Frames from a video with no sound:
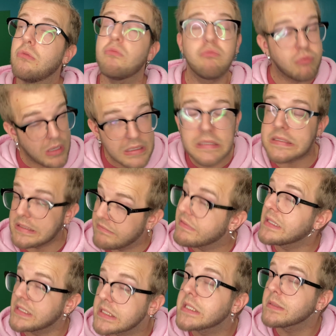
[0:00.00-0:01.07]

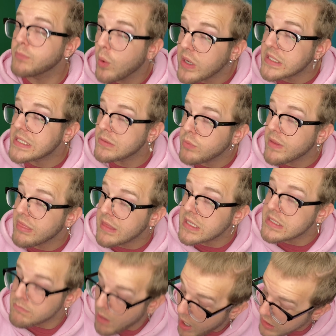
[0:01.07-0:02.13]
relatively disappointed with this
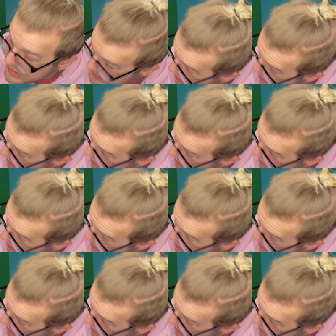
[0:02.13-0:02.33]
box.